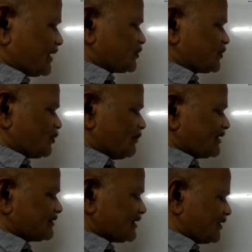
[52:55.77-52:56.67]
by 2
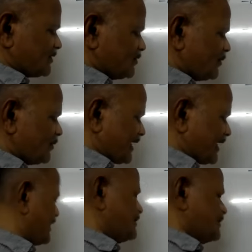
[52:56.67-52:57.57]
raised to 2 by 3
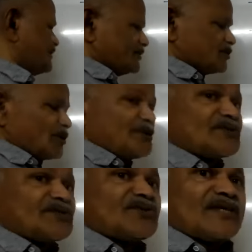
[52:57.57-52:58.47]
into K.
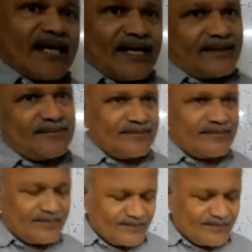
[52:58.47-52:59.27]
Choice is C on.